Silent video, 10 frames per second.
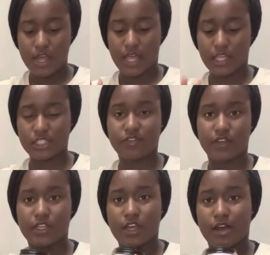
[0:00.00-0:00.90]
It's
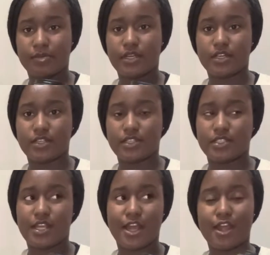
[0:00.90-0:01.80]
funny, y'all, because
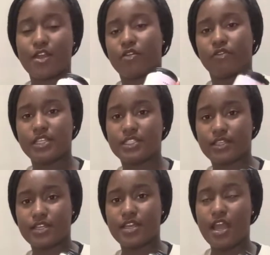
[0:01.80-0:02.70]

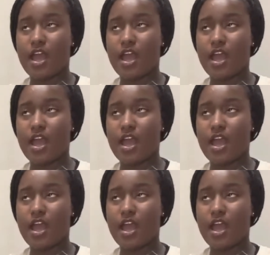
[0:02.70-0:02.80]
recently,